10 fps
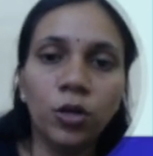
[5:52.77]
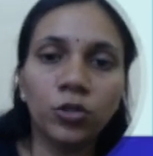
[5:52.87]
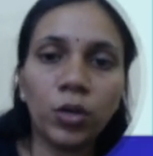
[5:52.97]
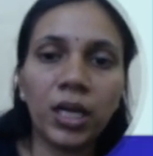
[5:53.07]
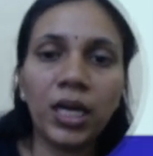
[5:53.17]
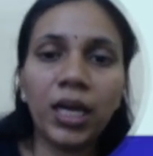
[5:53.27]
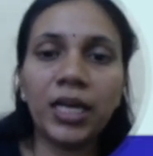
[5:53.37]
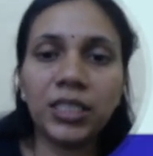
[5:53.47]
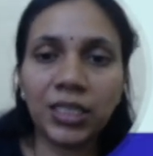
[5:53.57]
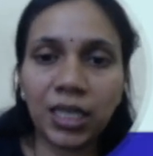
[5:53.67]
So he
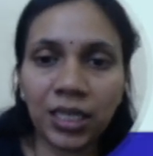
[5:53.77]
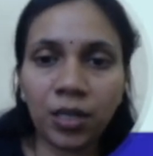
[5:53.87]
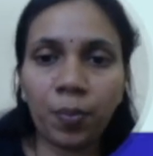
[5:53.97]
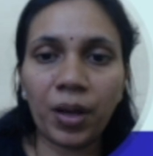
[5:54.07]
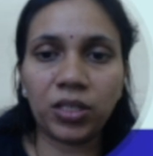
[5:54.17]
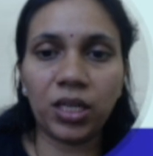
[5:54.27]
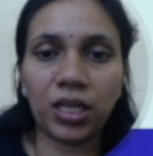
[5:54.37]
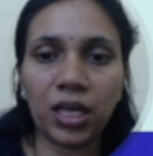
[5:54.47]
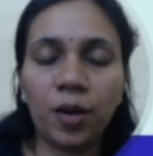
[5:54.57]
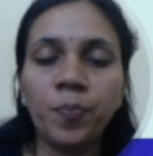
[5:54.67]
heat killed the
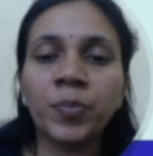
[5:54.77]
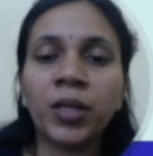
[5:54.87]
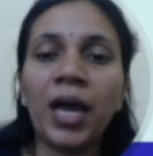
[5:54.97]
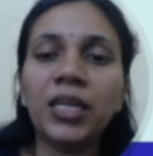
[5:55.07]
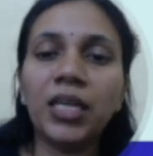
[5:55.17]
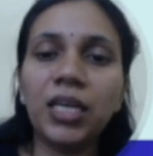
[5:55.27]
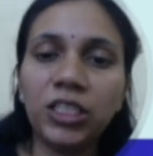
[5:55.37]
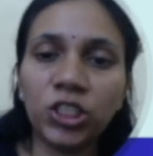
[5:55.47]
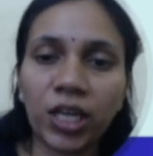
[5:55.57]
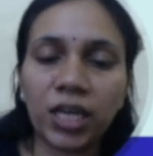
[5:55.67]
bacteria and
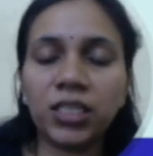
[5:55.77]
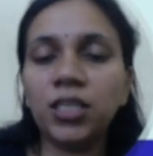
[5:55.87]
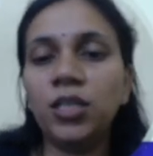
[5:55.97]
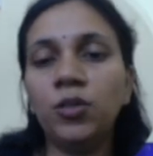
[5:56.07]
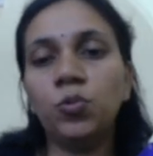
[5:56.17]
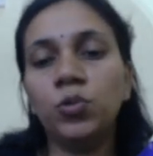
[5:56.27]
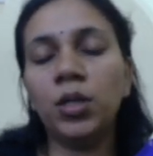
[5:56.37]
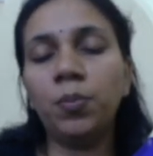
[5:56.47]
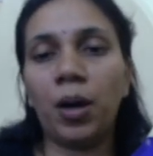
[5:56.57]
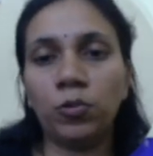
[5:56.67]
injected into
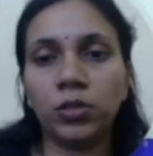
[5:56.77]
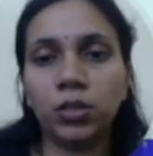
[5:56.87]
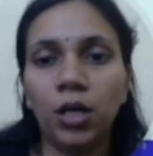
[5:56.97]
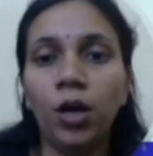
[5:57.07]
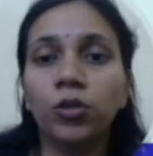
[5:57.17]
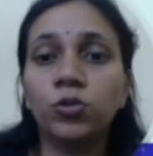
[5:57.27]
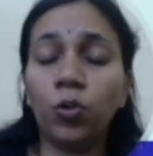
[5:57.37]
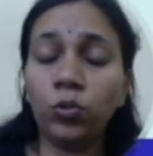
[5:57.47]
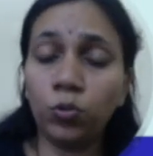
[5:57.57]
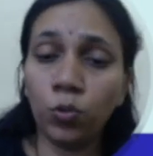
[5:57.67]
the mouse.
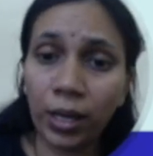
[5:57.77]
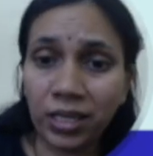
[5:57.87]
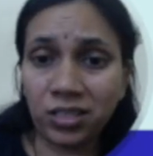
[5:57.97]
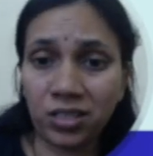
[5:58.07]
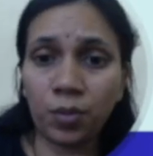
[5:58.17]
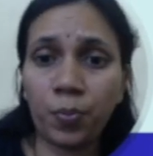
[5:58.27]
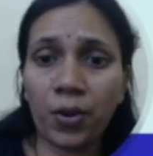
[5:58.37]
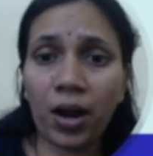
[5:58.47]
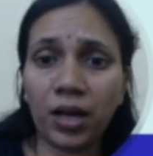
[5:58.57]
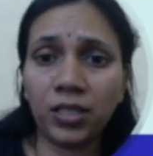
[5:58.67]
So to his
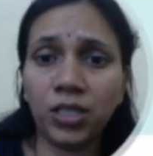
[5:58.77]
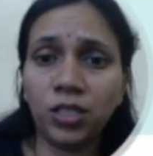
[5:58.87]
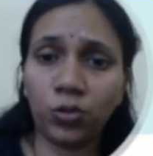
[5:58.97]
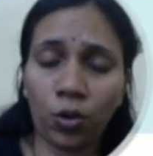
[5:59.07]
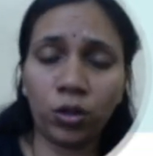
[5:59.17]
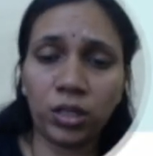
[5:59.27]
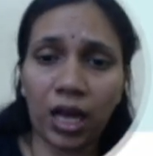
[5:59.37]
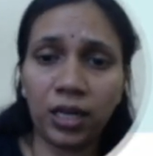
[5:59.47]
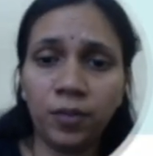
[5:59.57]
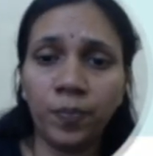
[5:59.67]
surprise, he saw
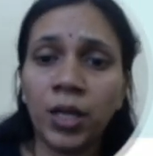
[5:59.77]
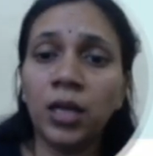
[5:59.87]
that